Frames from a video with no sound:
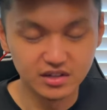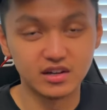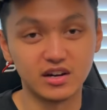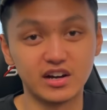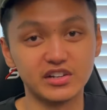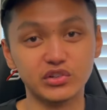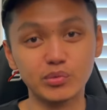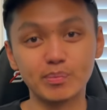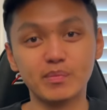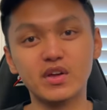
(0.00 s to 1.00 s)
All right,
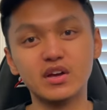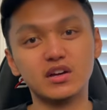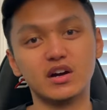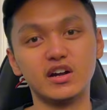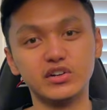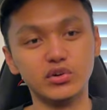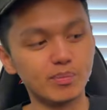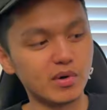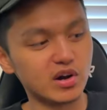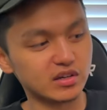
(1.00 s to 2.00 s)
nope. All right, no
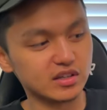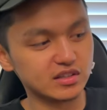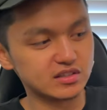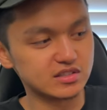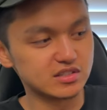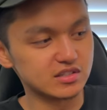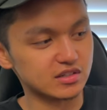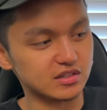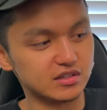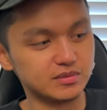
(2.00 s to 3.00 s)
pockets.
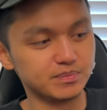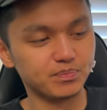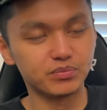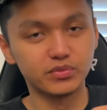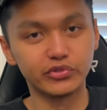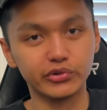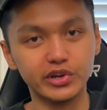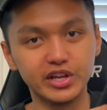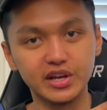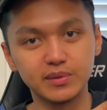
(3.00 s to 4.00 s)
Um,
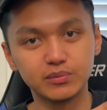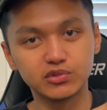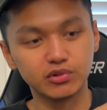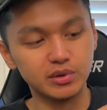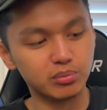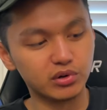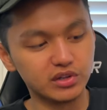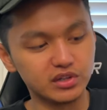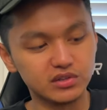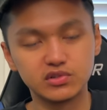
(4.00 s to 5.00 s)
3M screen
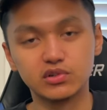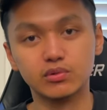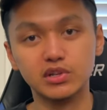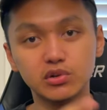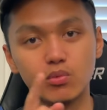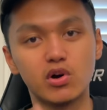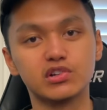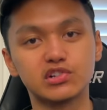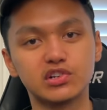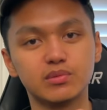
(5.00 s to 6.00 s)
printed. So when you
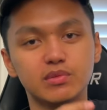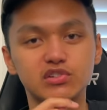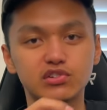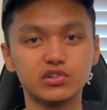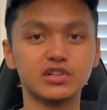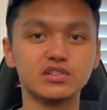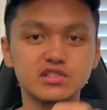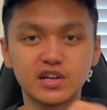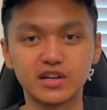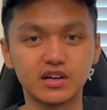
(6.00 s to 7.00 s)
wash it, make sure you
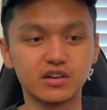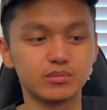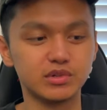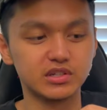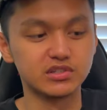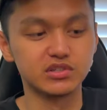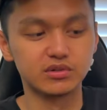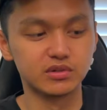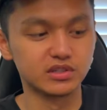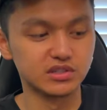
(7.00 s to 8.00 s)
inside out because you don't
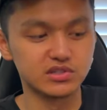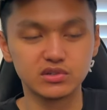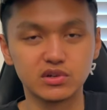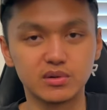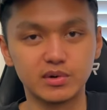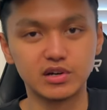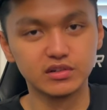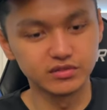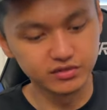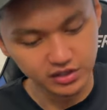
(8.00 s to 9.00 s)
want this to come
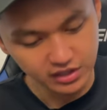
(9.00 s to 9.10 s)
off.